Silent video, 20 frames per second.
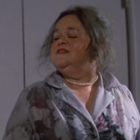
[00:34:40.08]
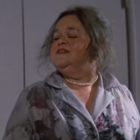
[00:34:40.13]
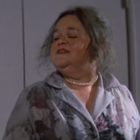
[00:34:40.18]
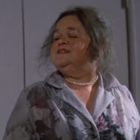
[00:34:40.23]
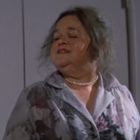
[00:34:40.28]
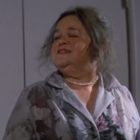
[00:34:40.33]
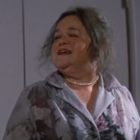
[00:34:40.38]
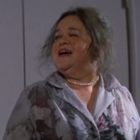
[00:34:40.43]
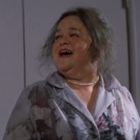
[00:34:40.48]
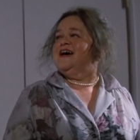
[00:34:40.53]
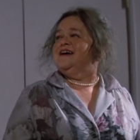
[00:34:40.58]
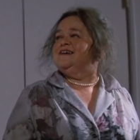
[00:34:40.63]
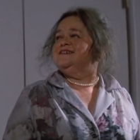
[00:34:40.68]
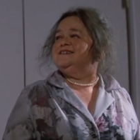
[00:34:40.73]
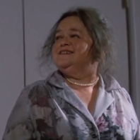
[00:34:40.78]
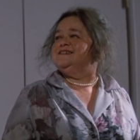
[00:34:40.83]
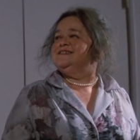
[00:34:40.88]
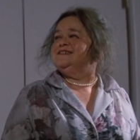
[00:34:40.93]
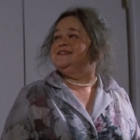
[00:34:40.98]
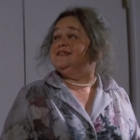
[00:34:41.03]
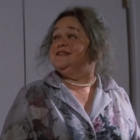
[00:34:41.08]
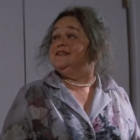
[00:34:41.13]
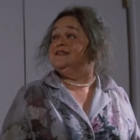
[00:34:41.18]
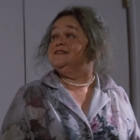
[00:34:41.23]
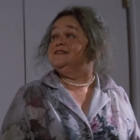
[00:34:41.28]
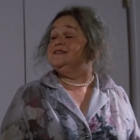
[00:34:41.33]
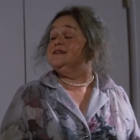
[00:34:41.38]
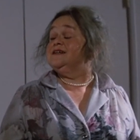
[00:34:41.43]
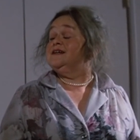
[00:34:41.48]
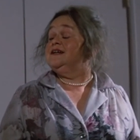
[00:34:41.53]
This house
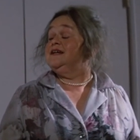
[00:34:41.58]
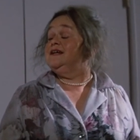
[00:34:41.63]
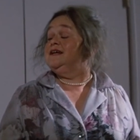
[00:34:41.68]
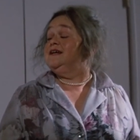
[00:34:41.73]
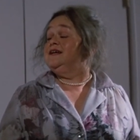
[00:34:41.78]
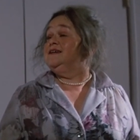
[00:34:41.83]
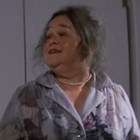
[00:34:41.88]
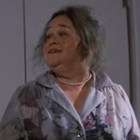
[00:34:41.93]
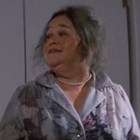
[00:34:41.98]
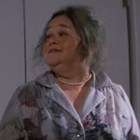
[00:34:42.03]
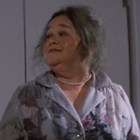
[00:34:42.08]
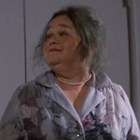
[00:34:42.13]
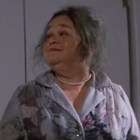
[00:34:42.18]
is clean.